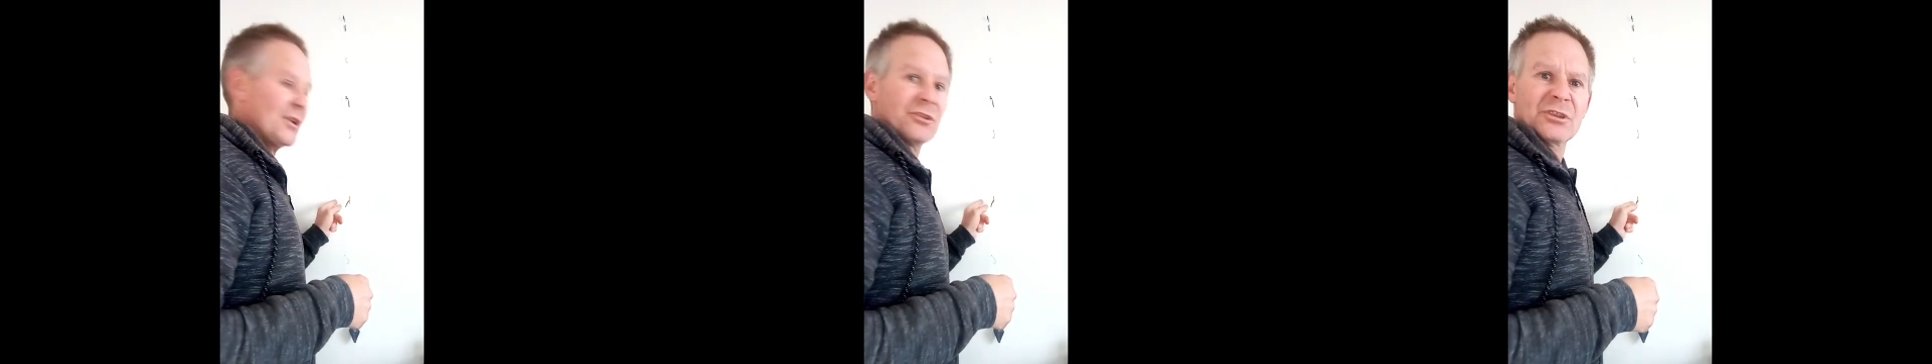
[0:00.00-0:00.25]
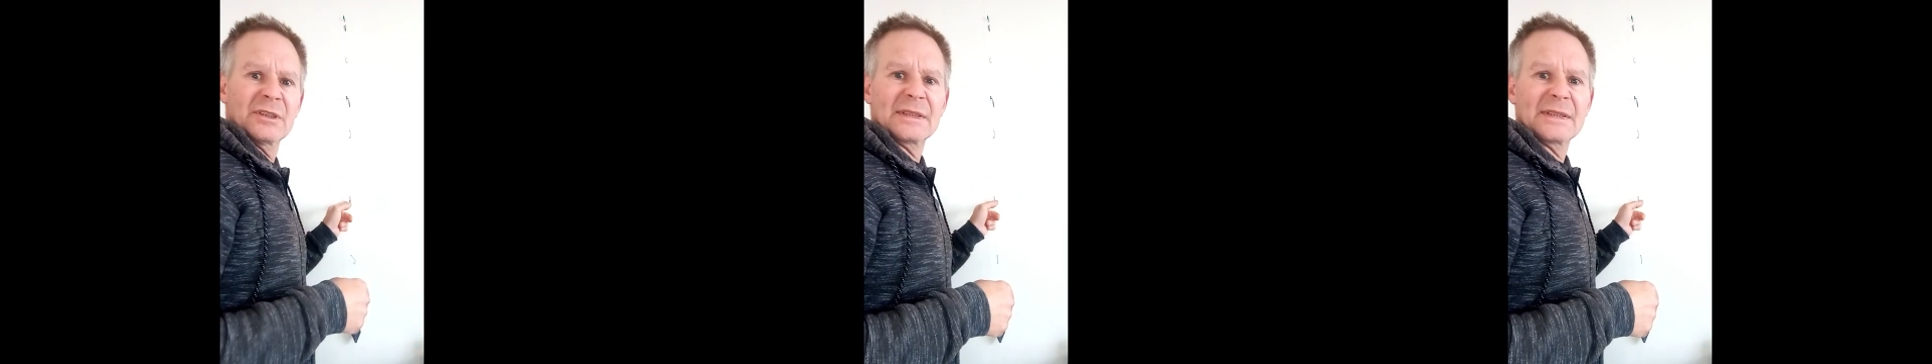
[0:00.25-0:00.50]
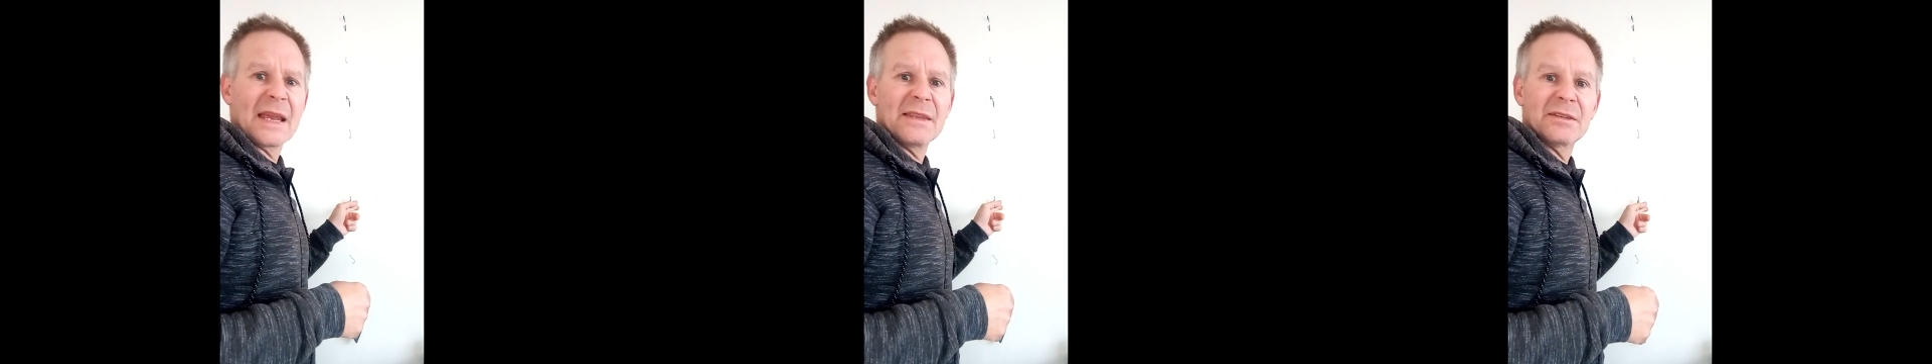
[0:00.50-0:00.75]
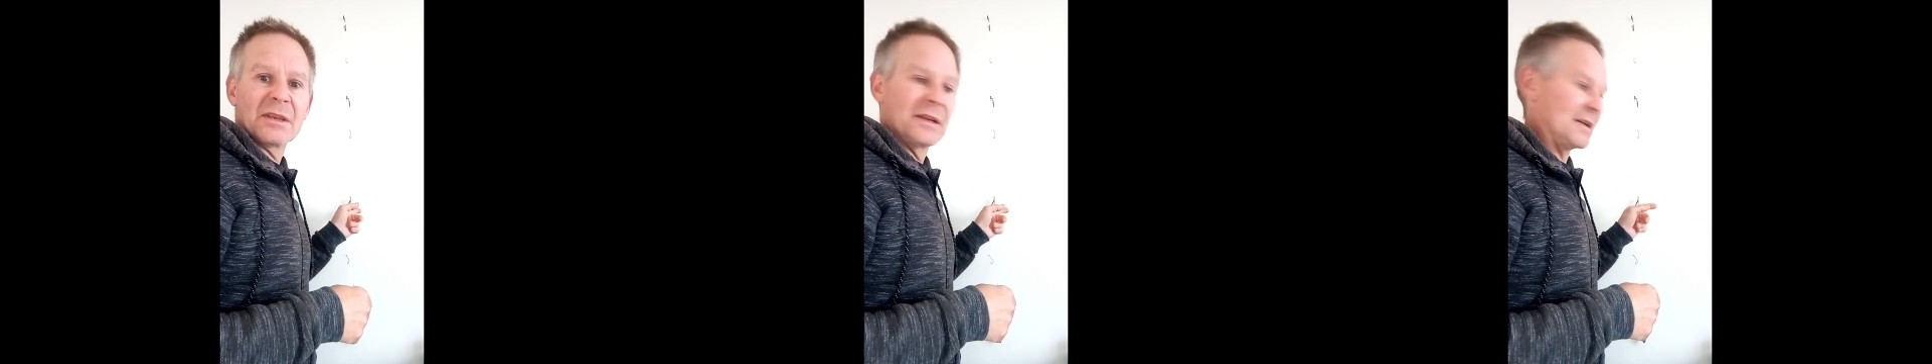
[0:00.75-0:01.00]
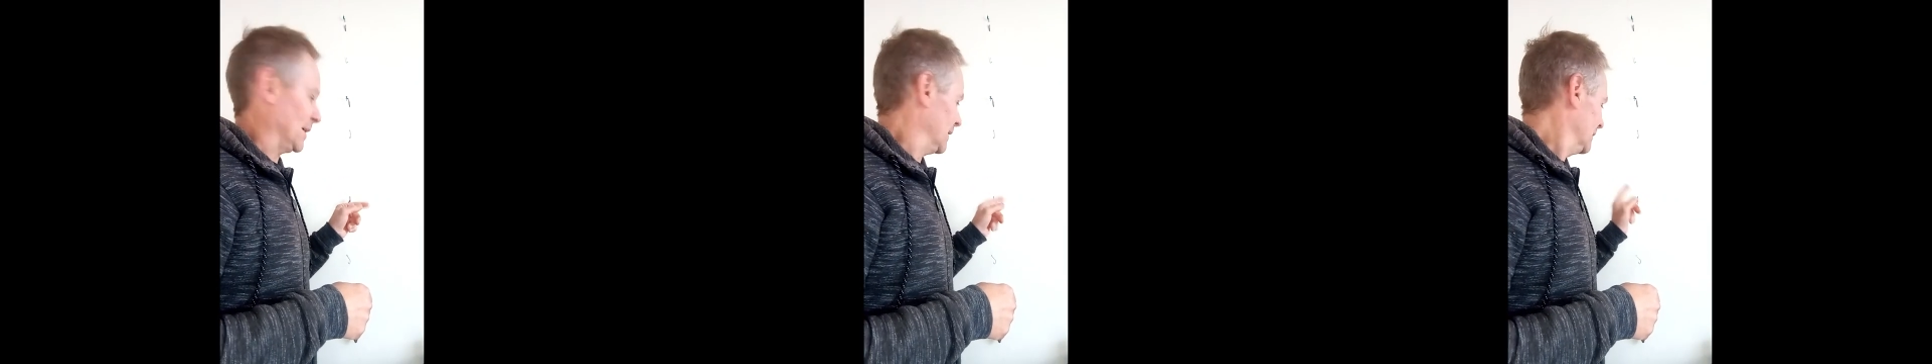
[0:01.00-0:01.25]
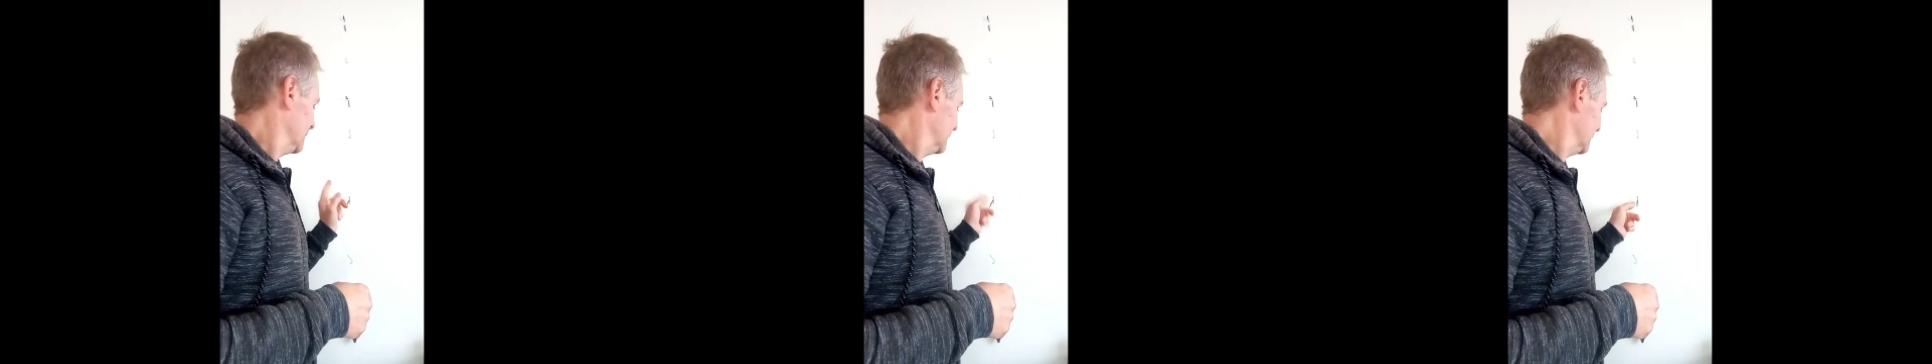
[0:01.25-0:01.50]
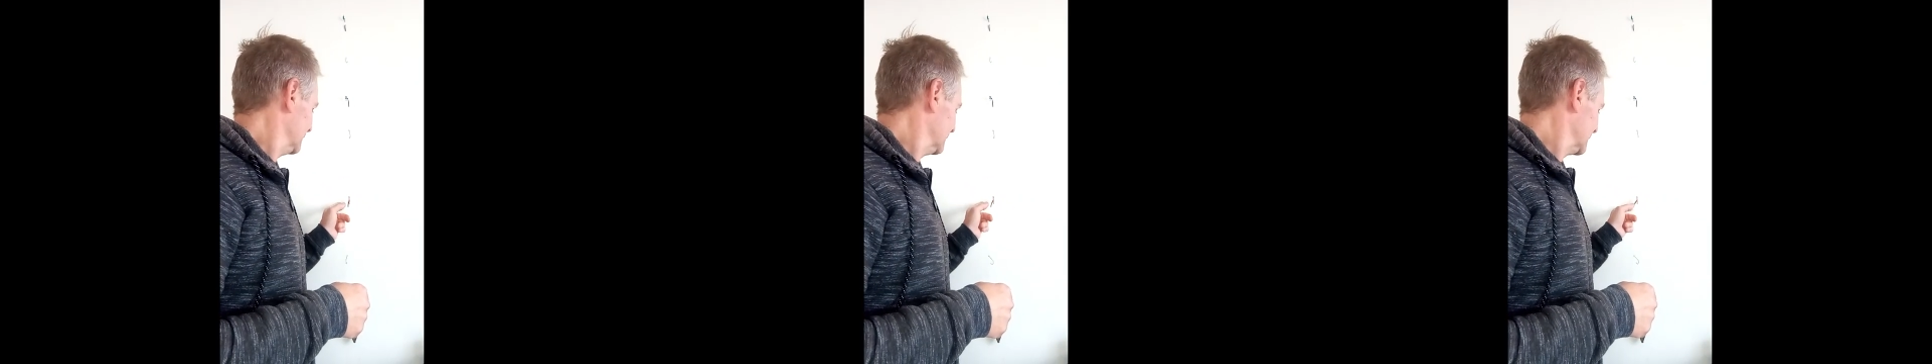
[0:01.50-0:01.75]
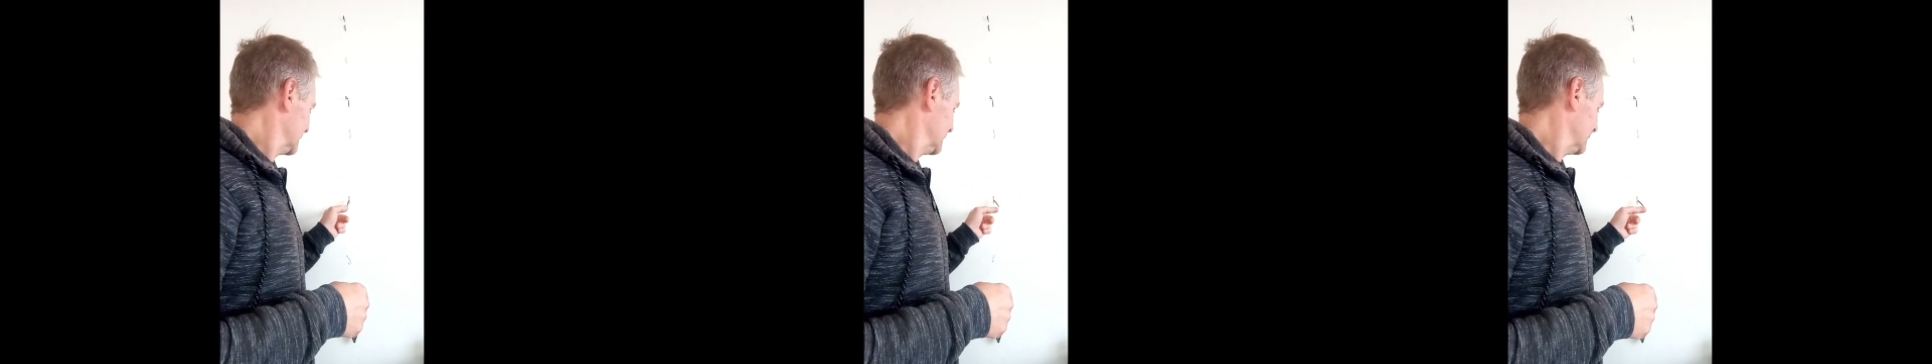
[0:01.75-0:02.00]
just take the uh,
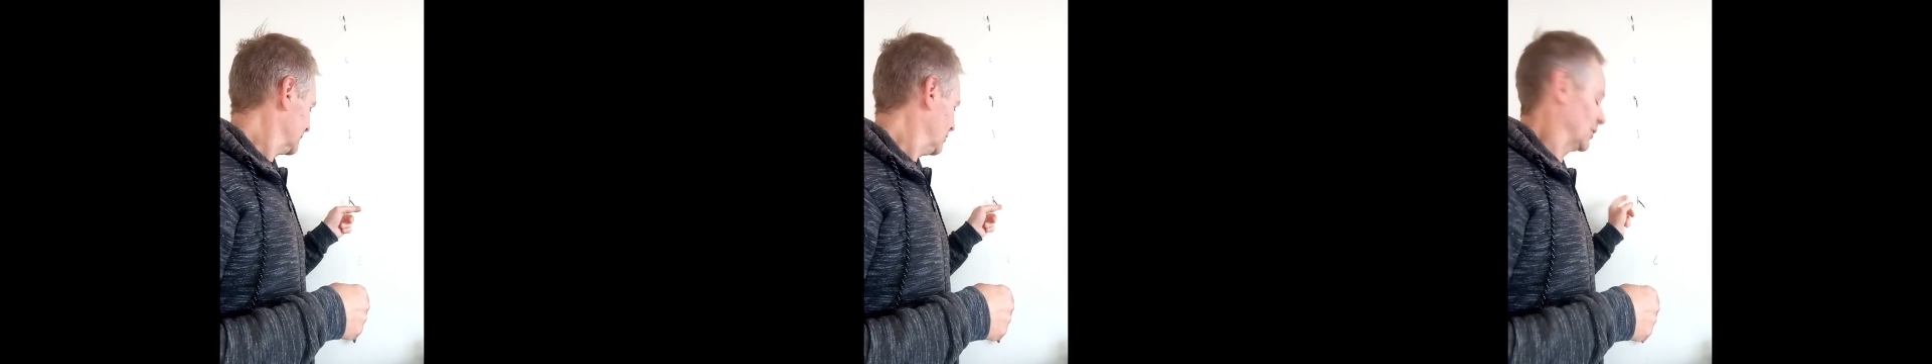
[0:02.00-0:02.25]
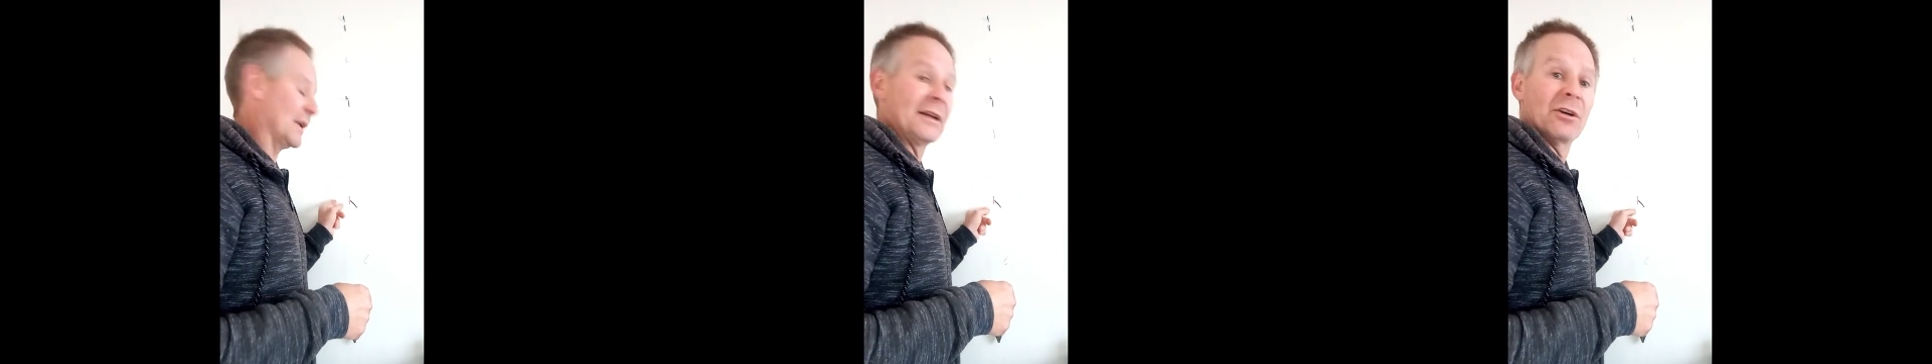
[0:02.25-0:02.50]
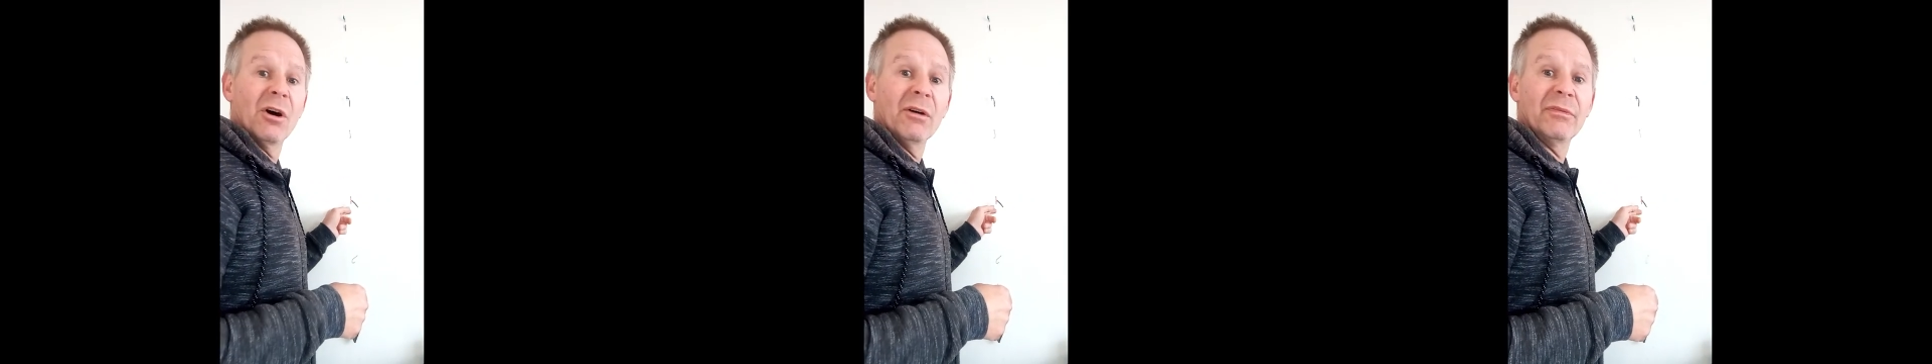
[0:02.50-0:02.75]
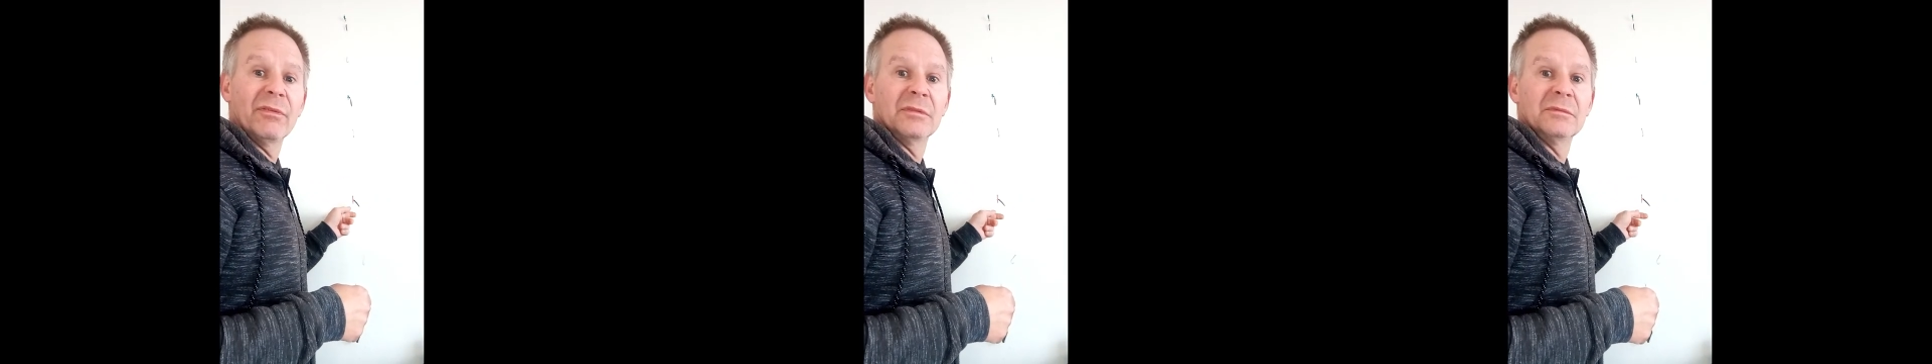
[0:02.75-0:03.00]
hook link off,